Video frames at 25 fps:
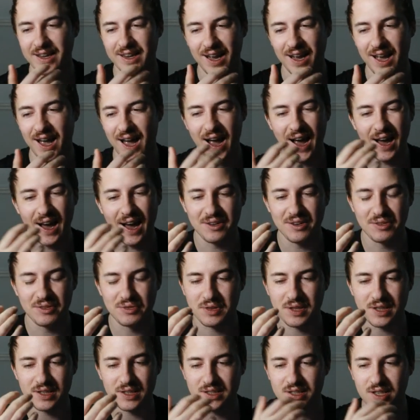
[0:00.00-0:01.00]
I don't
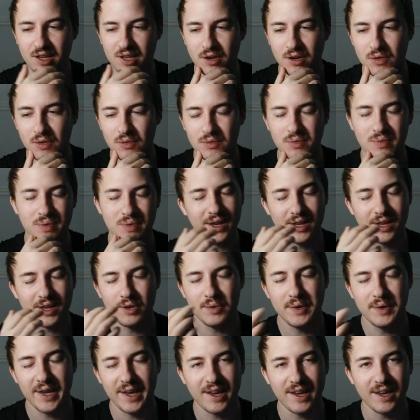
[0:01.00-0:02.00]
think so. Like you
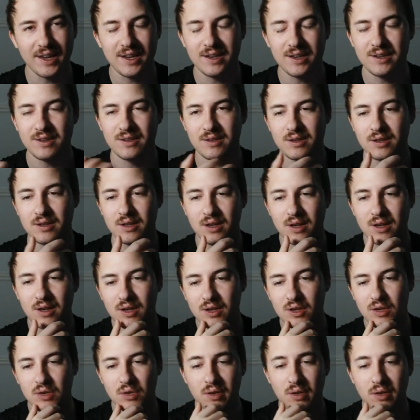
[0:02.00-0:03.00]
can,
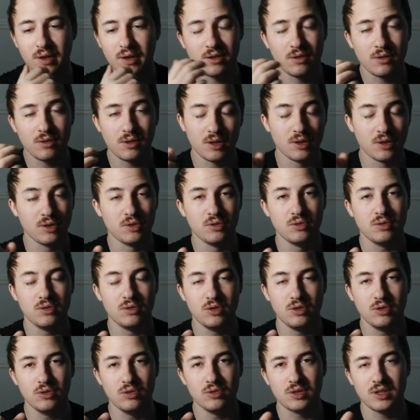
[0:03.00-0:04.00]
you can
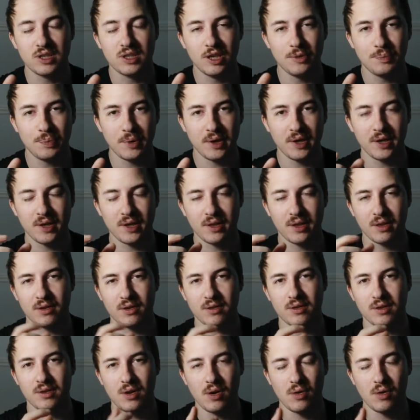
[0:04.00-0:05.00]
use Keepa and
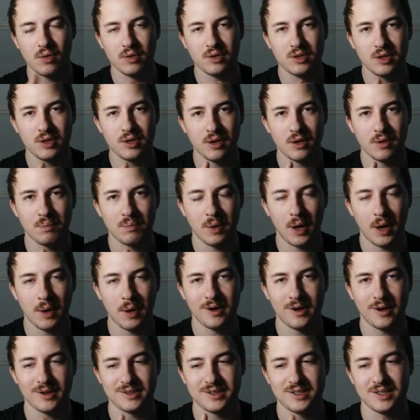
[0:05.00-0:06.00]
go into buy
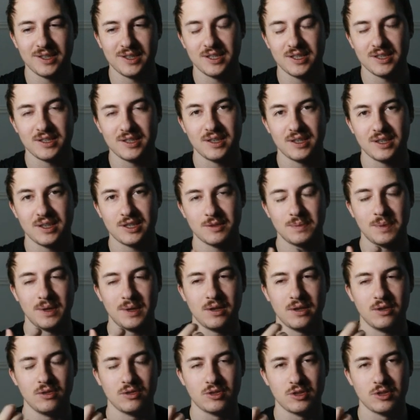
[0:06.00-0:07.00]
box statistics, but
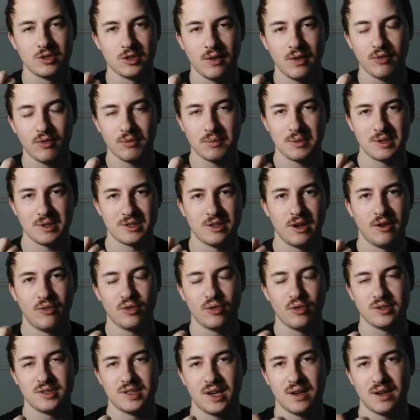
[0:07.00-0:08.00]
usually from the
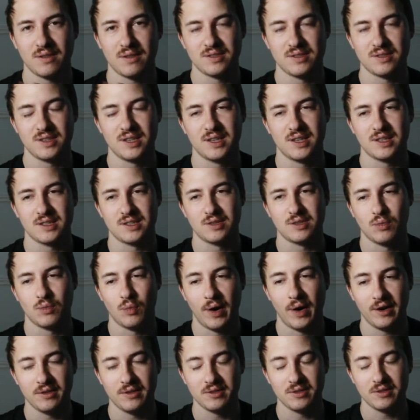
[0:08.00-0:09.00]
softwares that I've seen, it's
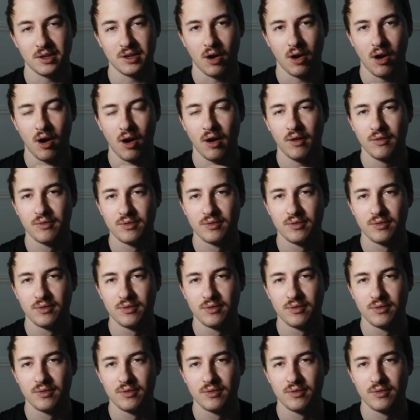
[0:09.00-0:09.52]
wildly off.